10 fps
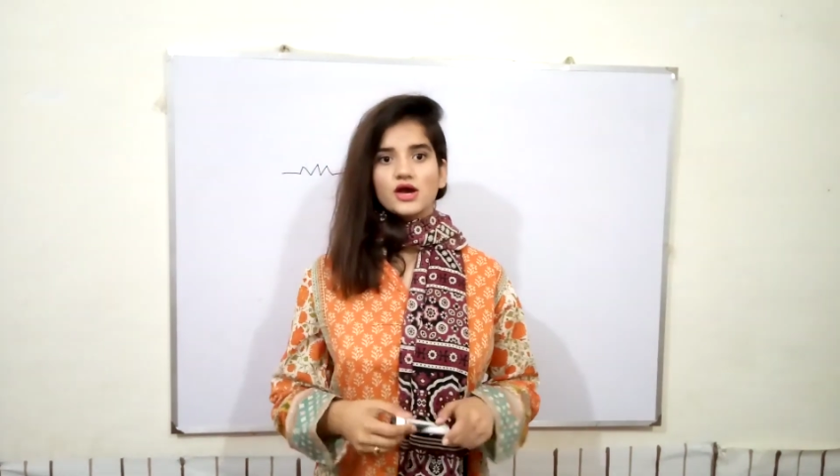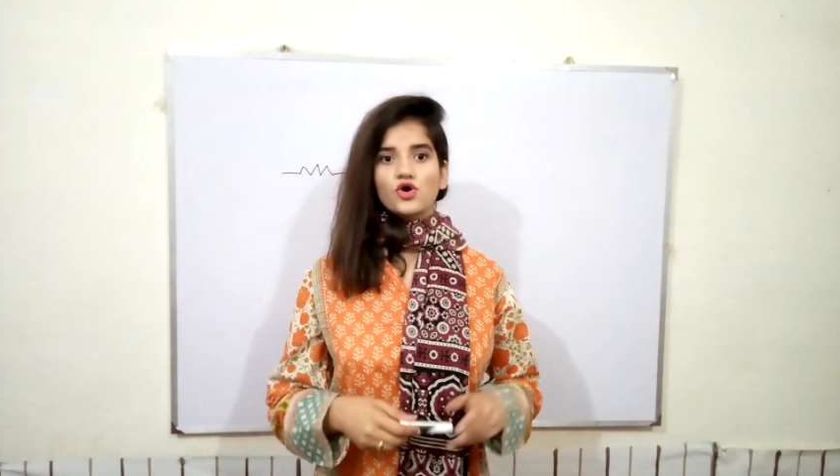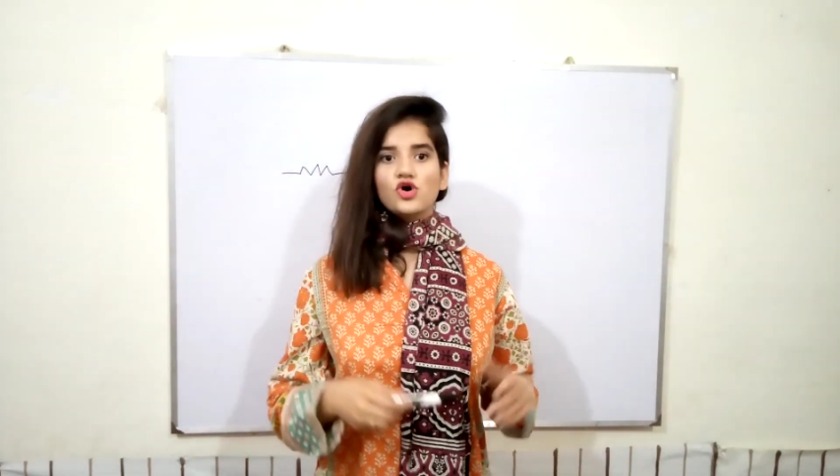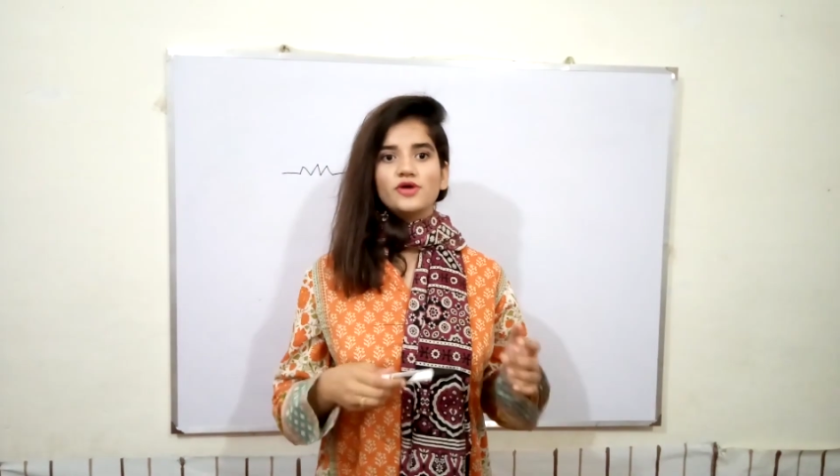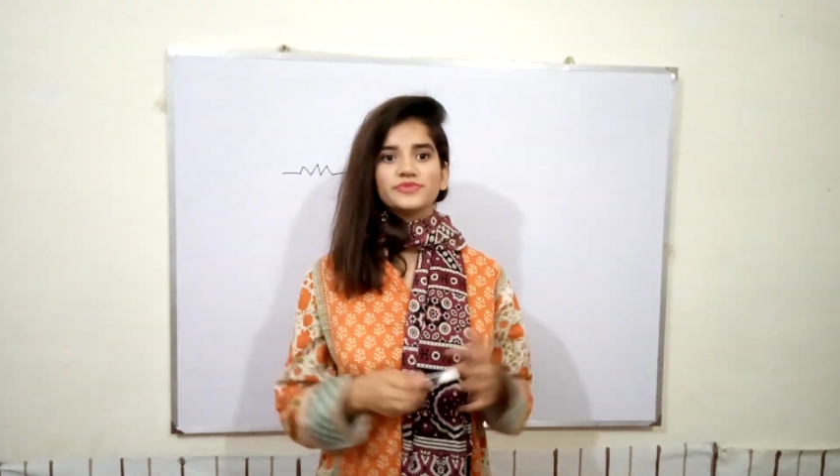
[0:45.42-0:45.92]

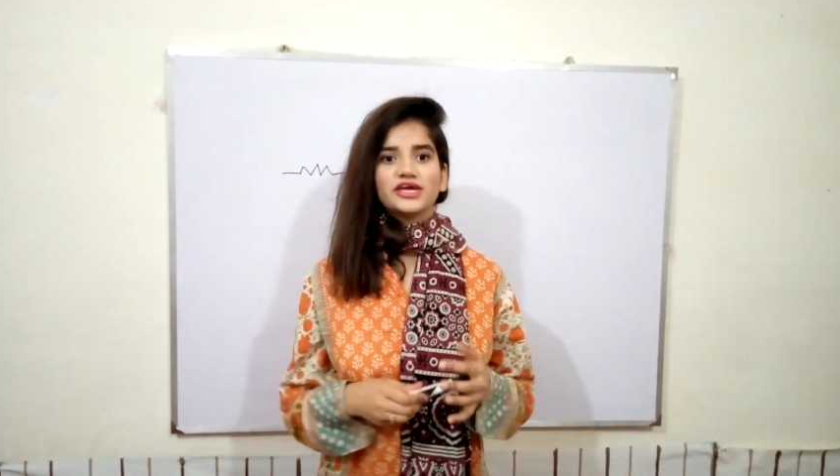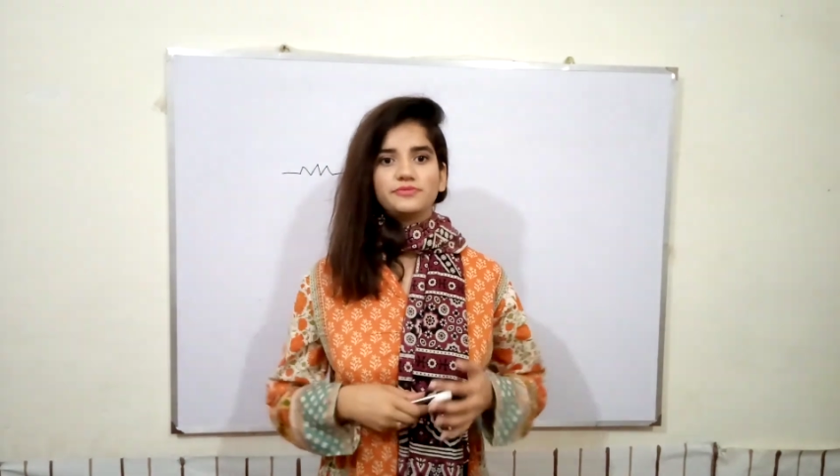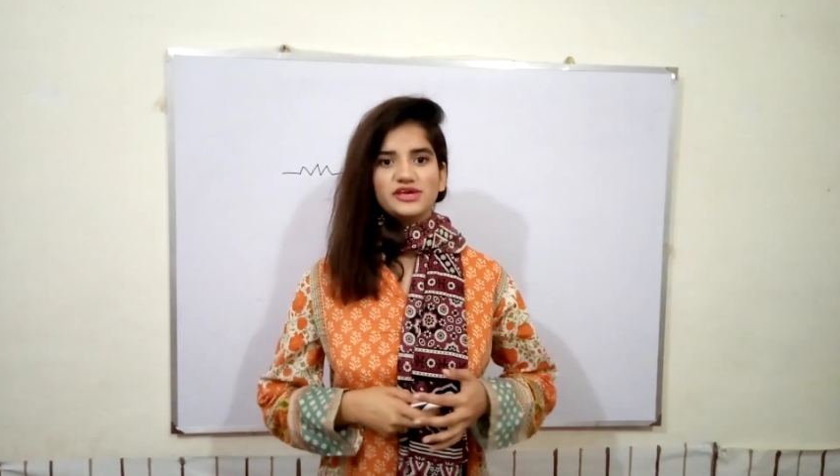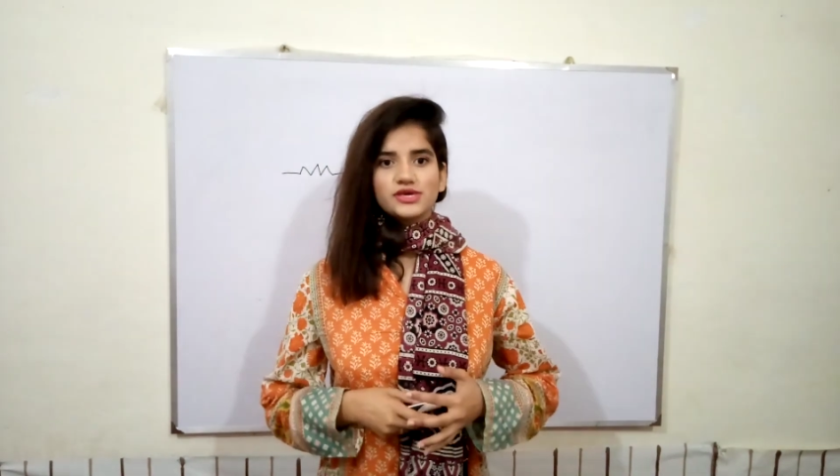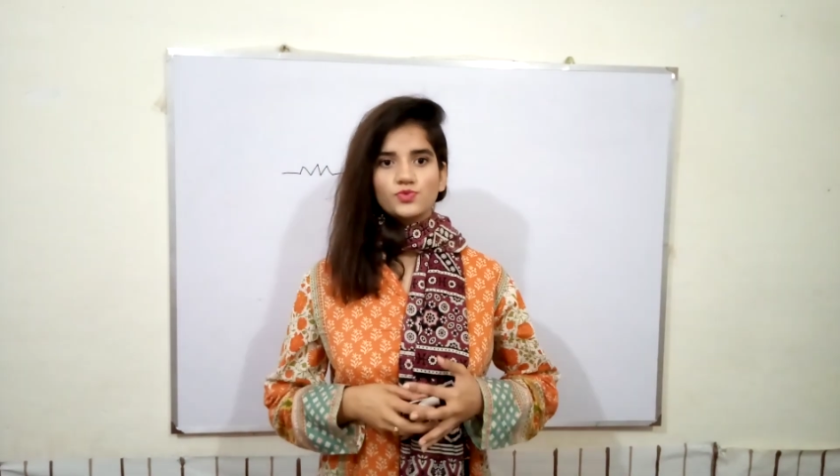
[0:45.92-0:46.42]
Ohm can
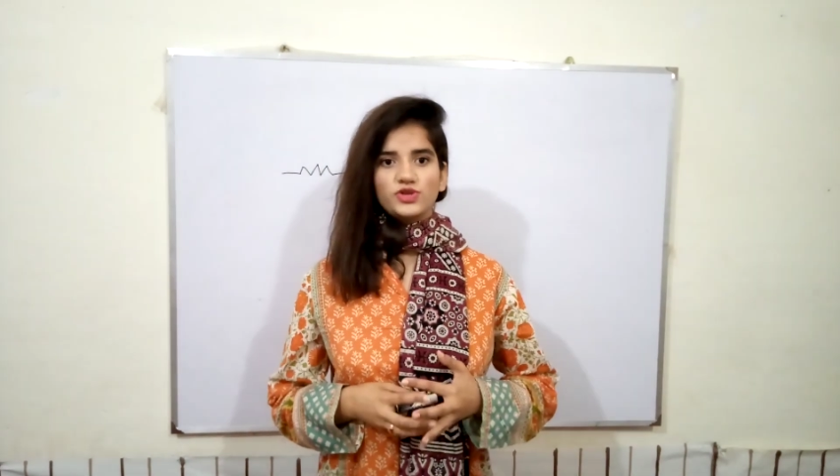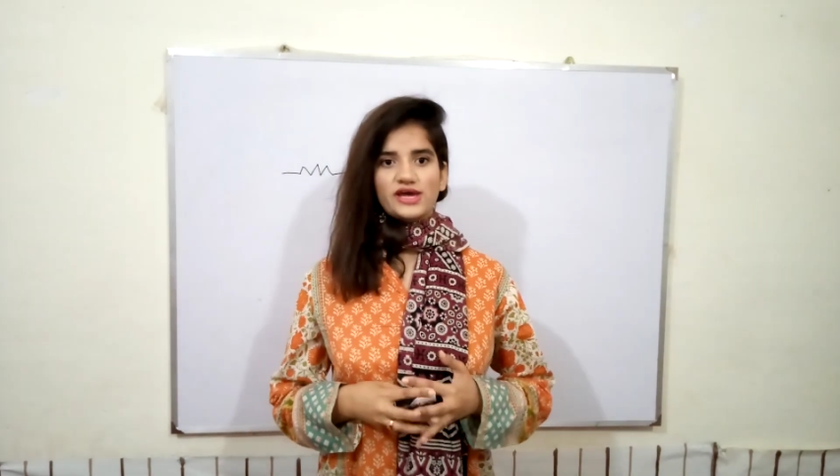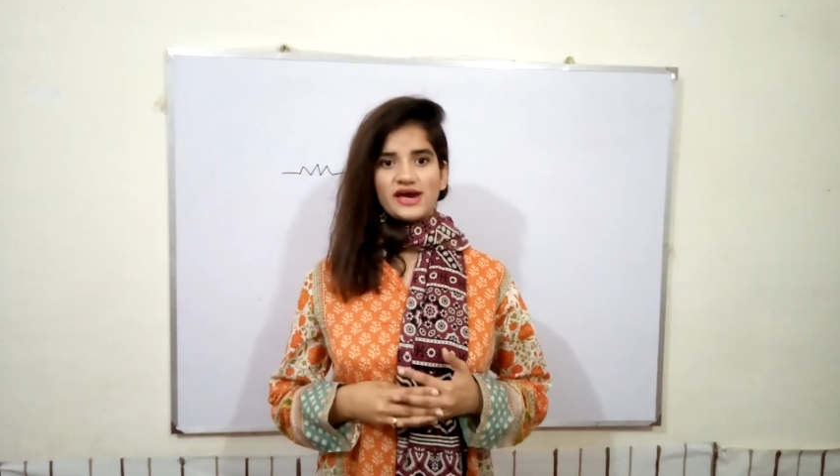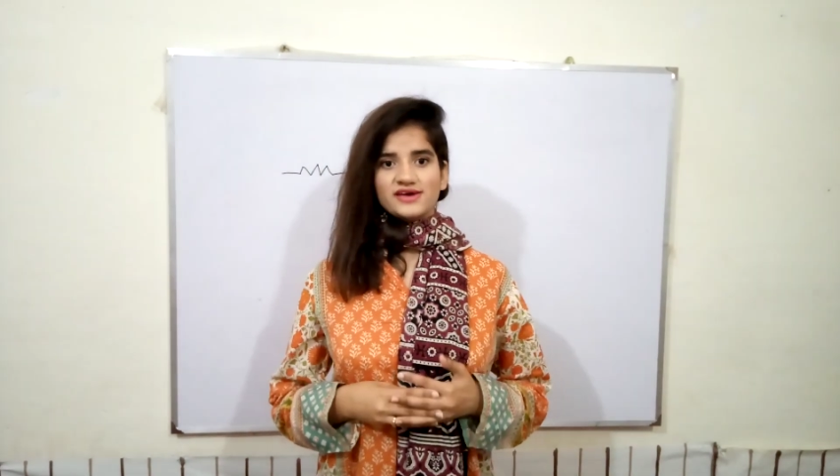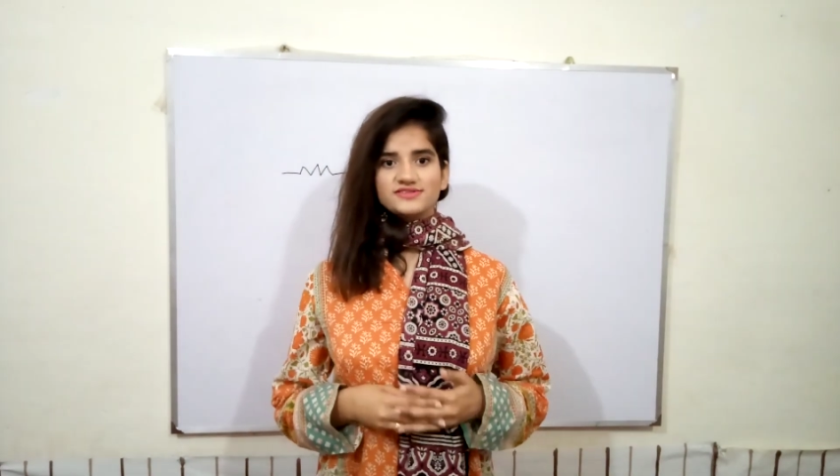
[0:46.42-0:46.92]
be given
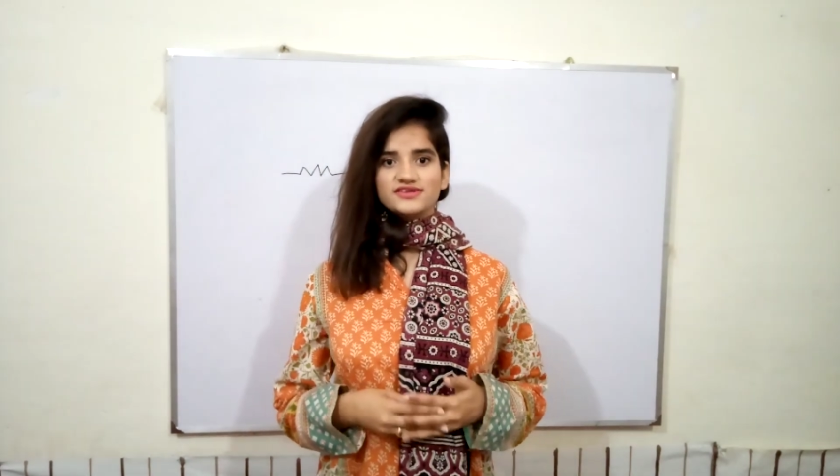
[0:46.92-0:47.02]
as